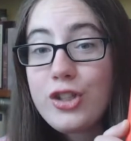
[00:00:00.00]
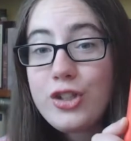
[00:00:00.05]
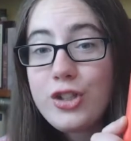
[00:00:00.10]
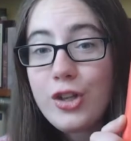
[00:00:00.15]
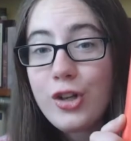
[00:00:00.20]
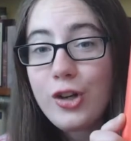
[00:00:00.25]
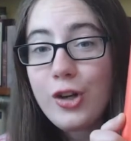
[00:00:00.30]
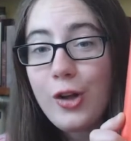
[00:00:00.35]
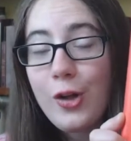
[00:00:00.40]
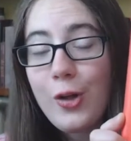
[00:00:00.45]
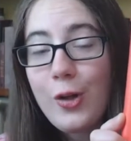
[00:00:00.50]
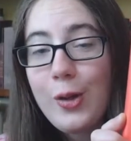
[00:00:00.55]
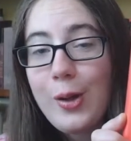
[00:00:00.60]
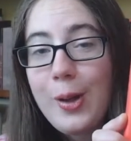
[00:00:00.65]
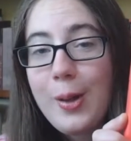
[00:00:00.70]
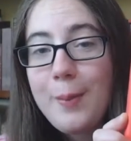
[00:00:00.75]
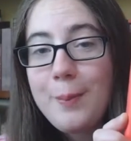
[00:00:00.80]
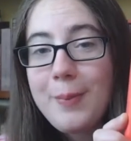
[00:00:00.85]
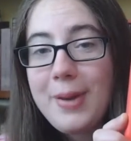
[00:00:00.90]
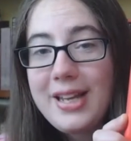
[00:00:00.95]
The
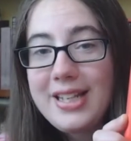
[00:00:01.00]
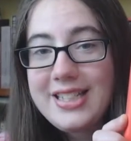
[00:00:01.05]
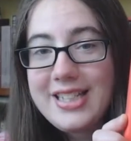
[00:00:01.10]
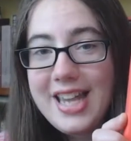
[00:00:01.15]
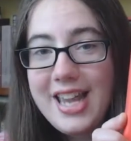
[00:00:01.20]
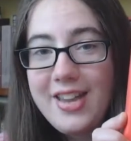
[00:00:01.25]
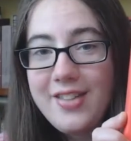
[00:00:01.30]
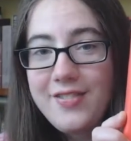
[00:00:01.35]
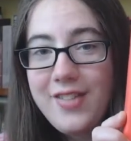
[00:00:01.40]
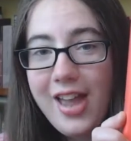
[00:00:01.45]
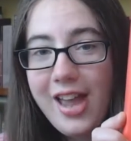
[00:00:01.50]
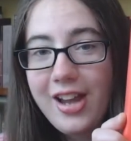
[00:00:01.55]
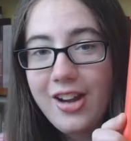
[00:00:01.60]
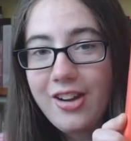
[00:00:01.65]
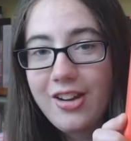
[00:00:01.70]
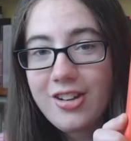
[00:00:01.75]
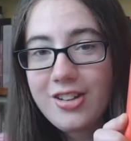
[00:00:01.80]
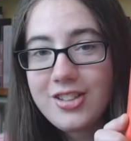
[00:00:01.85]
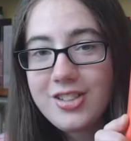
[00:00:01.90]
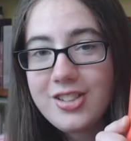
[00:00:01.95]
Circle by Dave
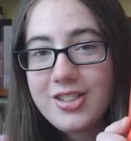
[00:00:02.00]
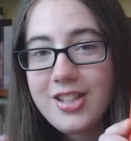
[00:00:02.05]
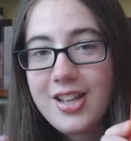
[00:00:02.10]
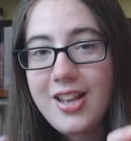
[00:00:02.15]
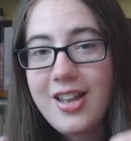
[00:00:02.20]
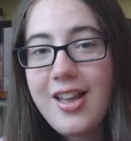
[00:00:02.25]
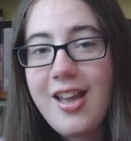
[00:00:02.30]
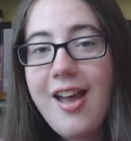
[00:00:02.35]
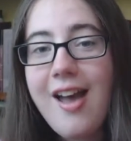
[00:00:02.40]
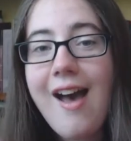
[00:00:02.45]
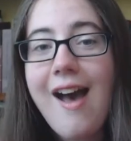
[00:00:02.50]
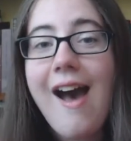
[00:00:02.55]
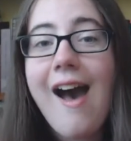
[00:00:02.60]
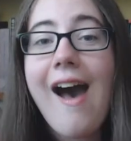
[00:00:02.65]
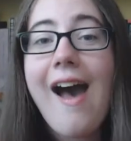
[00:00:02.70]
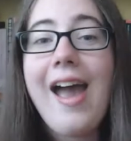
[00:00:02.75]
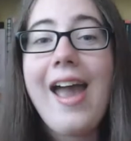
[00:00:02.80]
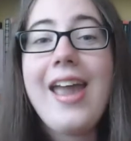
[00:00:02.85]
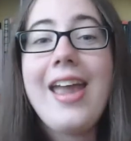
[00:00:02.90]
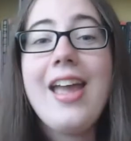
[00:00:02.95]
Eggers.
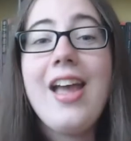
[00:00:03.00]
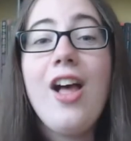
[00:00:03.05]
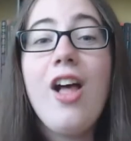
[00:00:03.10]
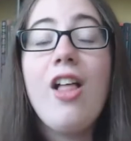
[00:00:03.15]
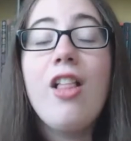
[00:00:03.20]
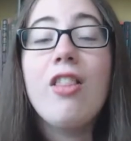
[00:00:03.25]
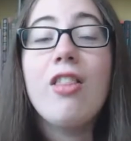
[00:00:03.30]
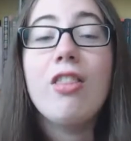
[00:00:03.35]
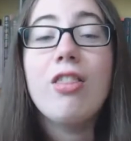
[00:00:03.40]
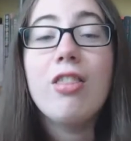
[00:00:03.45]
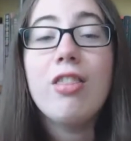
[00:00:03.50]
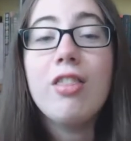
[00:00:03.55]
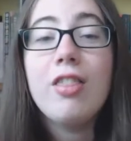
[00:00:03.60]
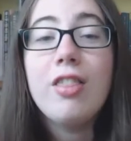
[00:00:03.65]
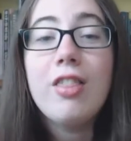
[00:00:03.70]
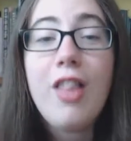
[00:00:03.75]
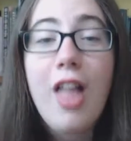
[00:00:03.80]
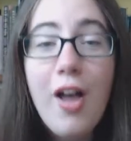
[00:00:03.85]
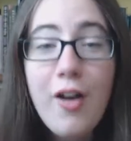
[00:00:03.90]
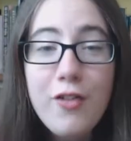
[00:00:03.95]
I
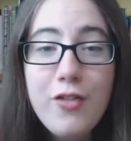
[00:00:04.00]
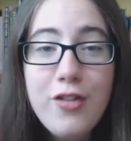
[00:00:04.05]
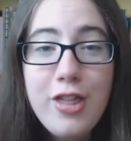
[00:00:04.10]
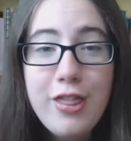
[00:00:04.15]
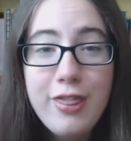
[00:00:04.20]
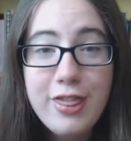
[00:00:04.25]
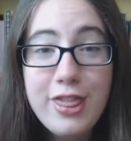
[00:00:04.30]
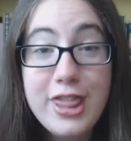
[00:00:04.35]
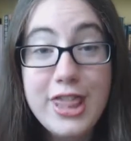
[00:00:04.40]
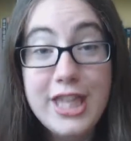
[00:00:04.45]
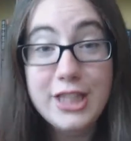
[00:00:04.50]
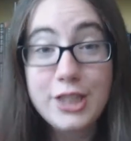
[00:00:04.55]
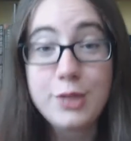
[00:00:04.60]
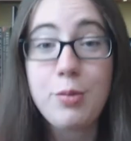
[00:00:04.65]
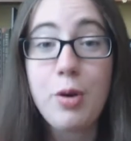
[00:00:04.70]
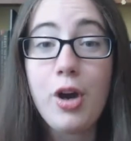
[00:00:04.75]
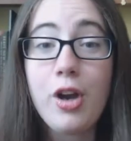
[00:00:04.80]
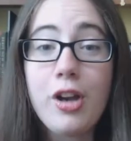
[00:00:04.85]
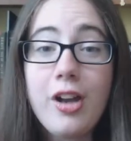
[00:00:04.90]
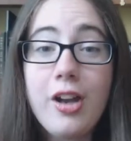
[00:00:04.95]
love
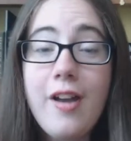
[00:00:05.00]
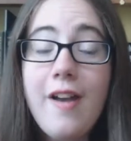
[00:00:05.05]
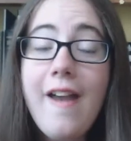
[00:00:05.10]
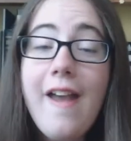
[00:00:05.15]
this book.